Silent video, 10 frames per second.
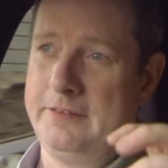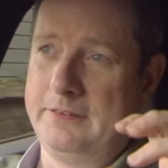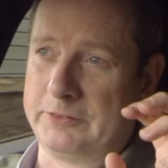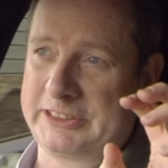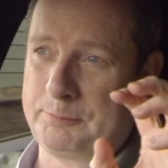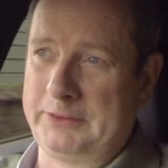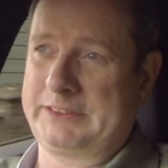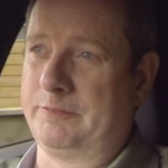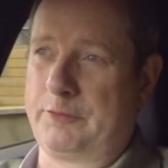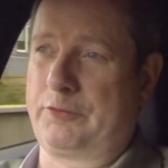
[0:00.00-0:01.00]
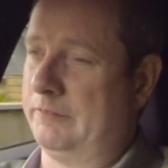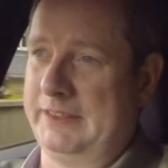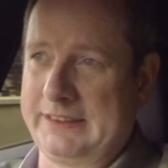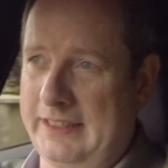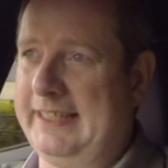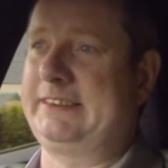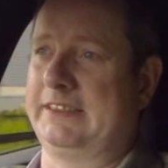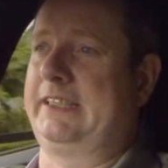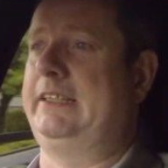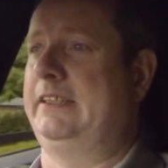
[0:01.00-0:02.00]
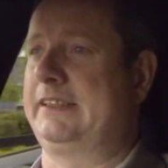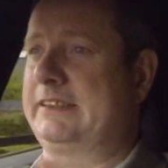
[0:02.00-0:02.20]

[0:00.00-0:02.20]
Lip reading: the response from the front is instantaneous.